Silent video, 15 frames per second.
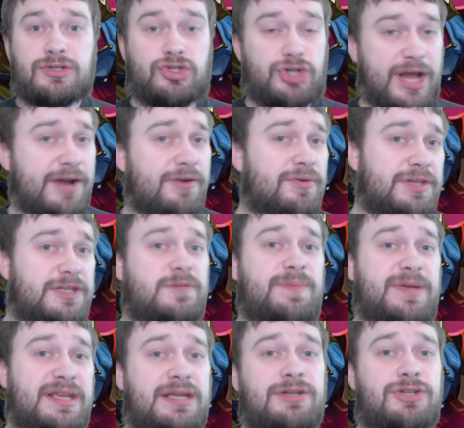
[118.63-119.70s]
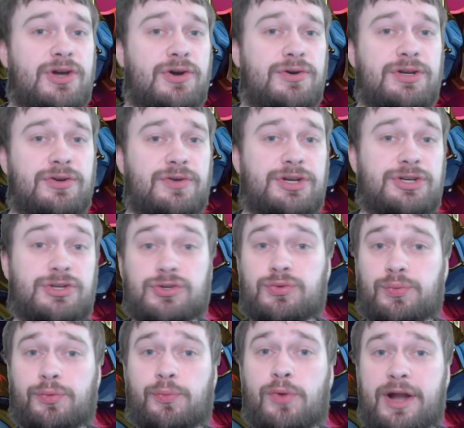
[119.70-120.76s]
Generally speaking, token creatures
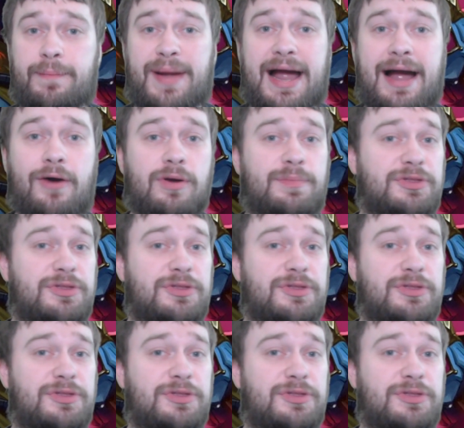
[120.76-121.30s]
were 1 power,